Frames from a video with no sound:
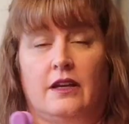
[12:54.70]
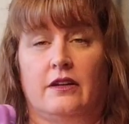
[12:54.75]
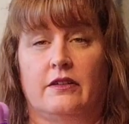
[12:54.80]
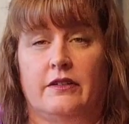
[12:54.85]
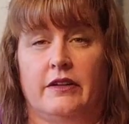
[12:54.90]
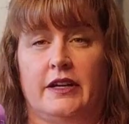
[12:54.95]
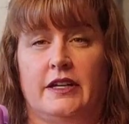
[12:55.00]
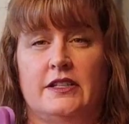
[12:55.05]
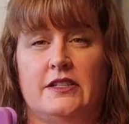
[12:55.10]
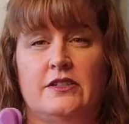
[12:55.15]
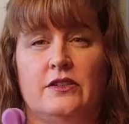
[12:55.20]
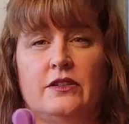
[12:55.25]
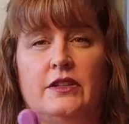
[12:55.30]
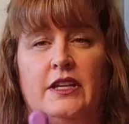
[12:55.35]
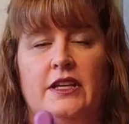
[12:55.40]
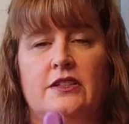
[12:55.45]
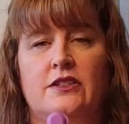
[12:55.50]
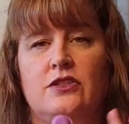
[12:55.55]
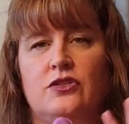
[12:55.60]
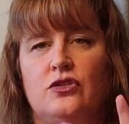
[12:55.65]
All right, so
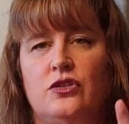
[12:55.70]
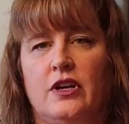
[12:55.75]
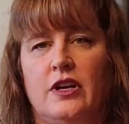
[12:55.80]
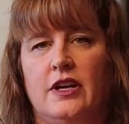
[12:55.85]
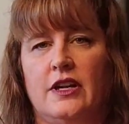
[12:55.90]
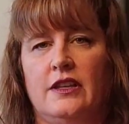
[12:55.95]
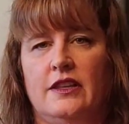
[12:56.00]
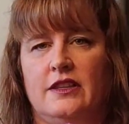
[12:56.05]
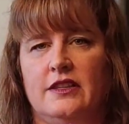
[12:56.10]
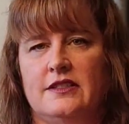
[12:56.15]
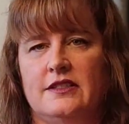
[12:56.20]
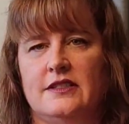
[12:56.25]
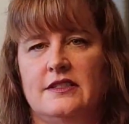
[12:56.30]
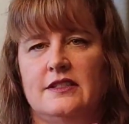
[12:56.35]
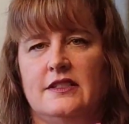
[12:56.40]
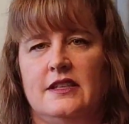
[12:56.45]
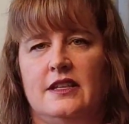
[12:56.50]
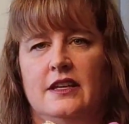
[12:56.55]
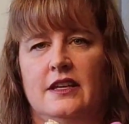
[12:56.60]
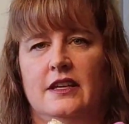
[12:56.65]
let's try, this
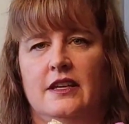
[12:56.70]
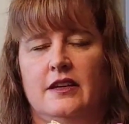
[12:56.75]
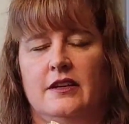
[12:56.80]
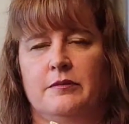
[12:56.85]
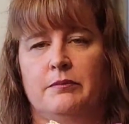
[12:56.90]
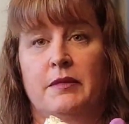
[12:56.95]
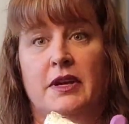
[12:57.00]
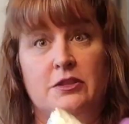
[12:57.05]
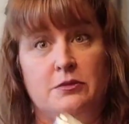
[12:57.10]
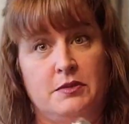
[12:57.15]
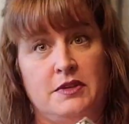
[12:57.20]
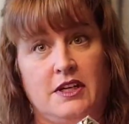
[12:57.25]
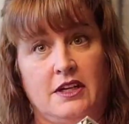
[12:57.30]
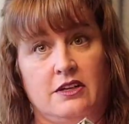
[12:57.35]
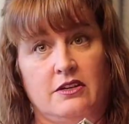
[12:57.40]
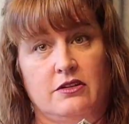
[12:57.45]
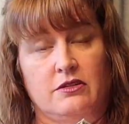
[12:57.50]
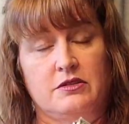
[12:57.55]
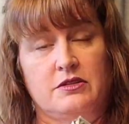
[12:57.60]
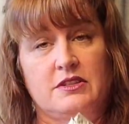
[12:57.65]
is the mashed
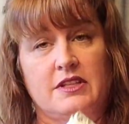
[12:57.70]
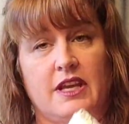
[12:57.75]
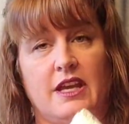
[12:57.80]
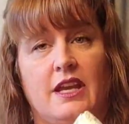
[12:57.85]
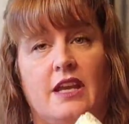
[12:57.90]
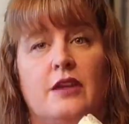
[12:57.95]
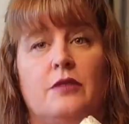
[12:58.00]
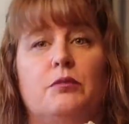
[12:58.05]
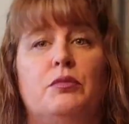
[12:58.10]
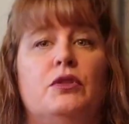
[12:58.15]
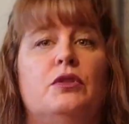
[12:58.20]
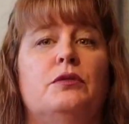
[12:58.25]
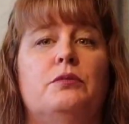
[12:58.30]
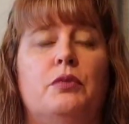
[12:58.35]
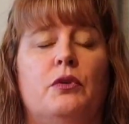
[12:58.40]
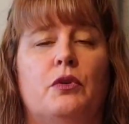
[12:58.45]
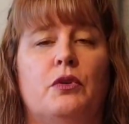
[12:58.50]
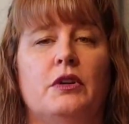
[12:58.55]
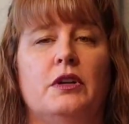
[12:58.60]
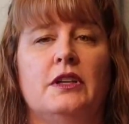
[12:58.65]
potatoes and pulled
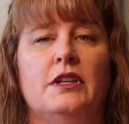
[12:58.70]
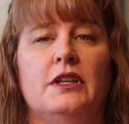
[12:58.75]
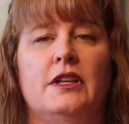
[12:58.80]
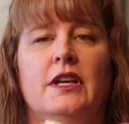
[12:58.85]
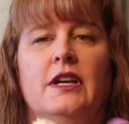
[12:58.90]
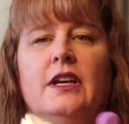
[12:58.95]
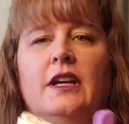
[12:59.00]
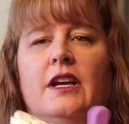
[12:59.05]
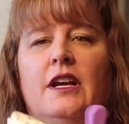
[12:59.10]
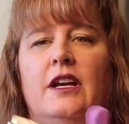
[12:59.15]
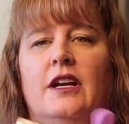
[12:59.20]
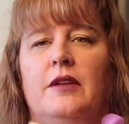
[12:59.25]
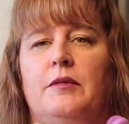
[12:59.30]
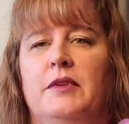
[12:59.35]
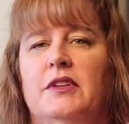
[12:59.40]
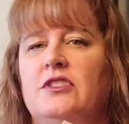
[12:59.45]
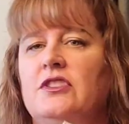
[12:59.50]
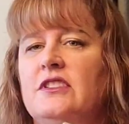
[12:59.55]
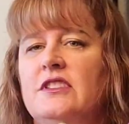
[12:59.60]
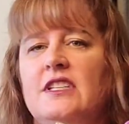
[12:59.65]
pork.
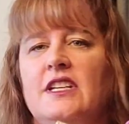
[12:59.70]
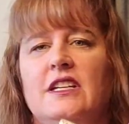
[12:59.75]
That just